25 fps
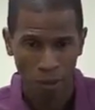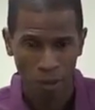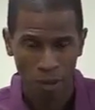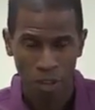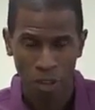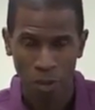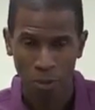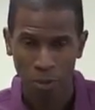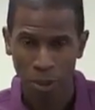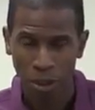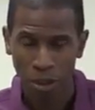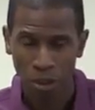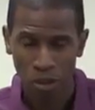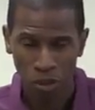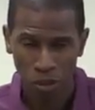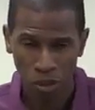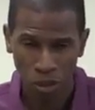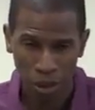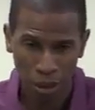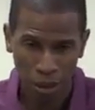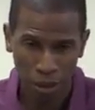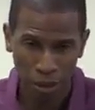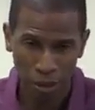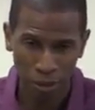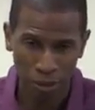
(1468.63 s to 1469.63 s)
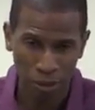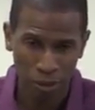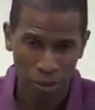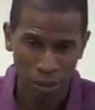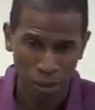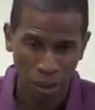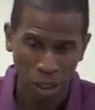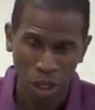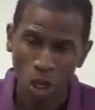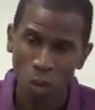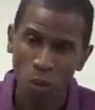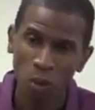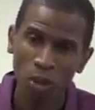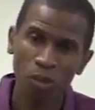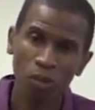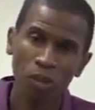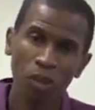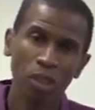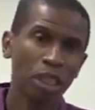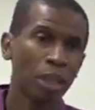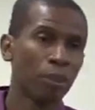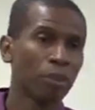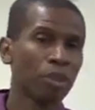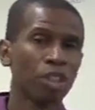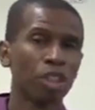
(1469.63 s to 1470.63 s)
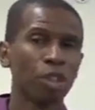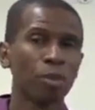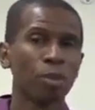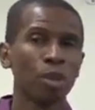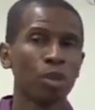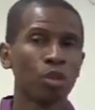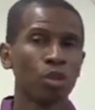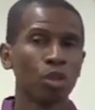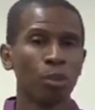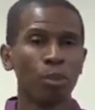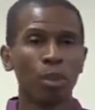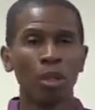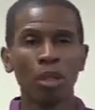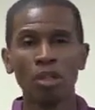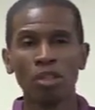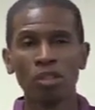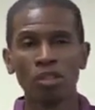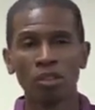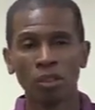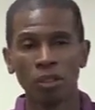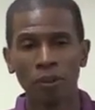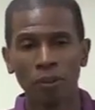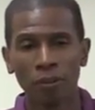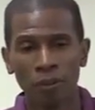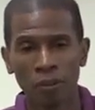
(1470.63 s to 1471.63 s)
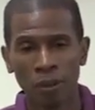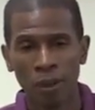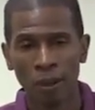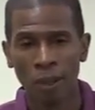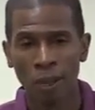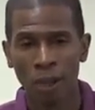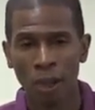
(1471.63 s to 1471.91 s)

Spiritually, I always felt I was a spiritual person,